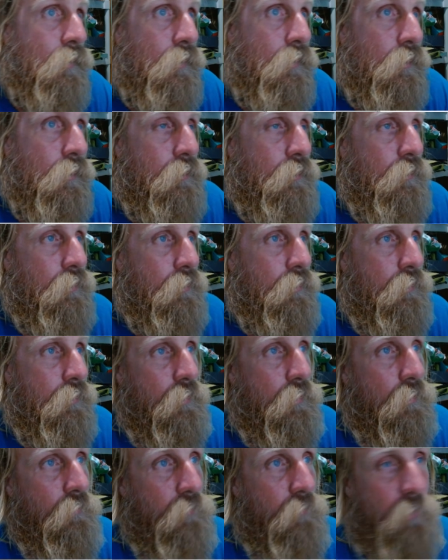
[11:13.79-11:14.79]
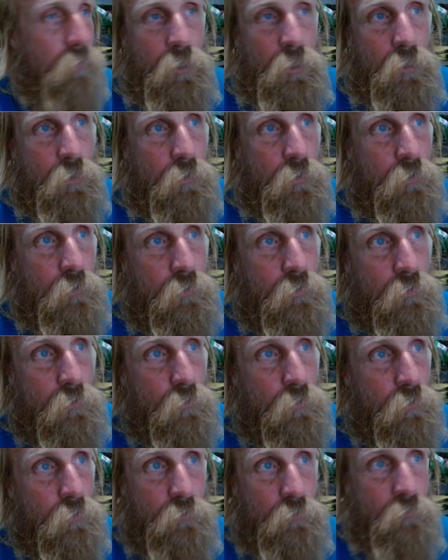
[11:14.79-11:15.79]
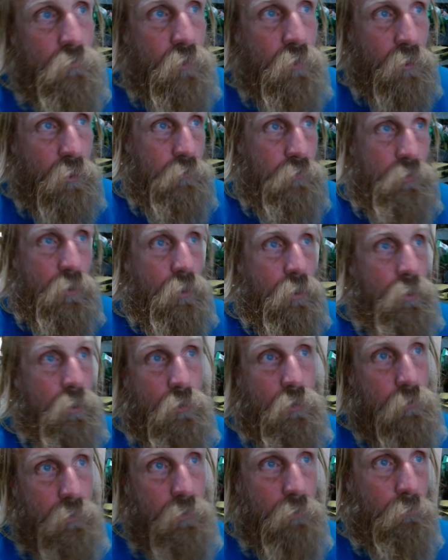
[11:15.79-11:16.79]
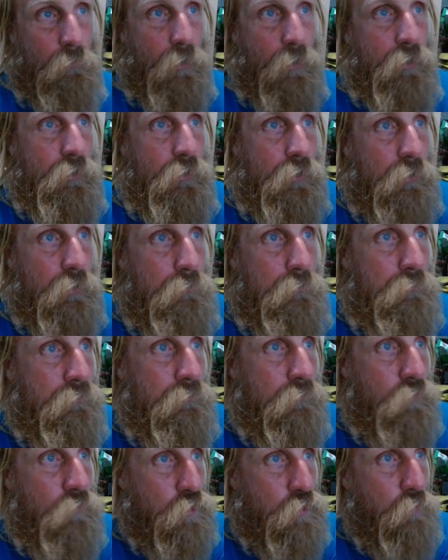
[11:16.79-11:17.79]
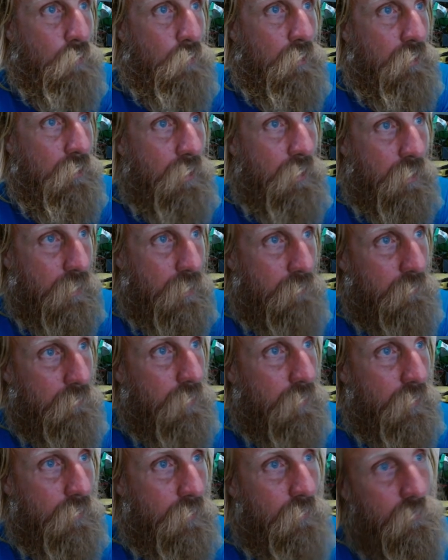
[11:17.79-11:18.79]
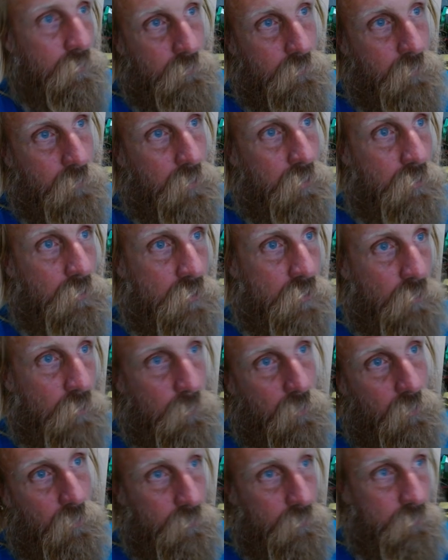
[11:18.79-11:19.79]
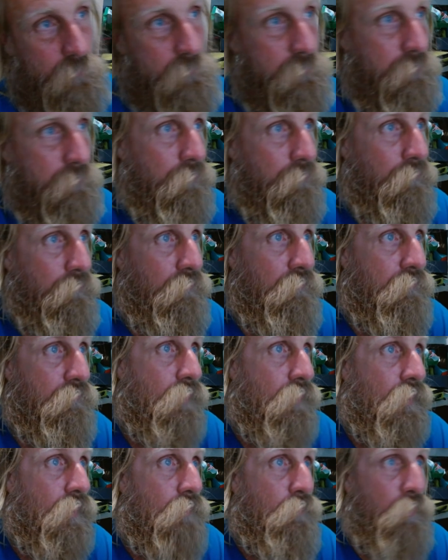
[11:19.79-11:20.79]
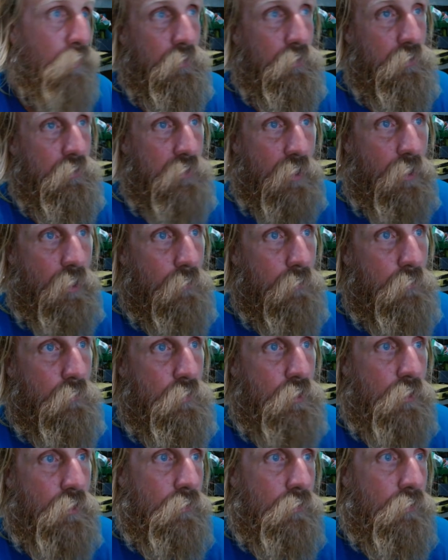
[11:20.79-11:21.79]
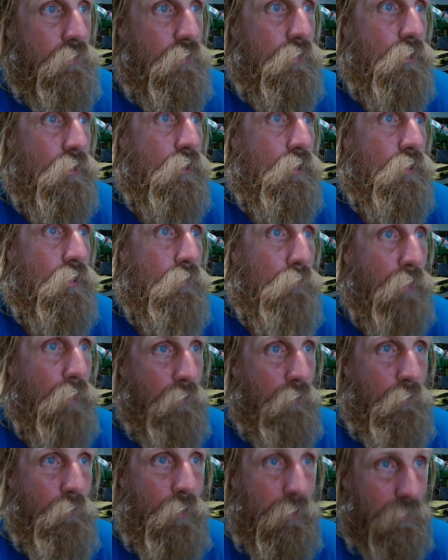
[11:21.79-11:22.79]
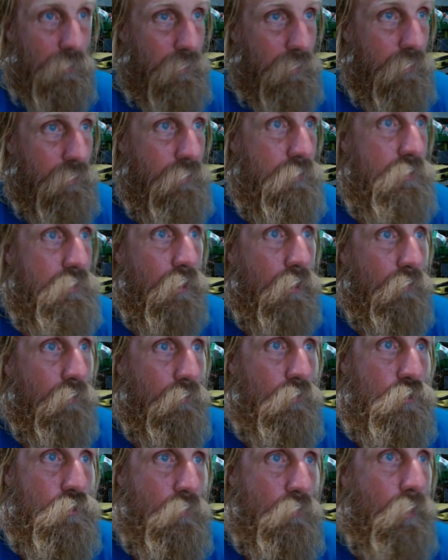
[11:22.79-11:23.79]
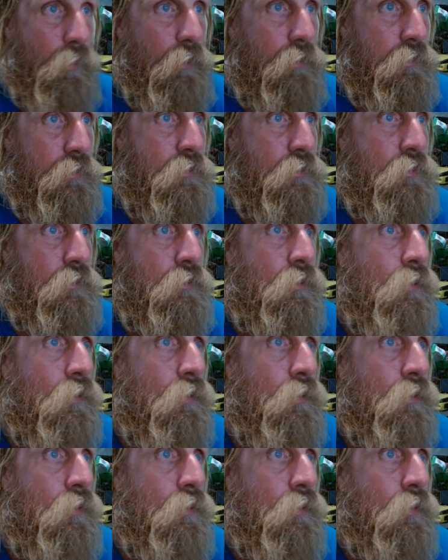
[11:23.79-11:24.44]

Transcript: And if they figured that out at random, just one day they were like, oh, we can somehow build dams and make wetlands that grows rice.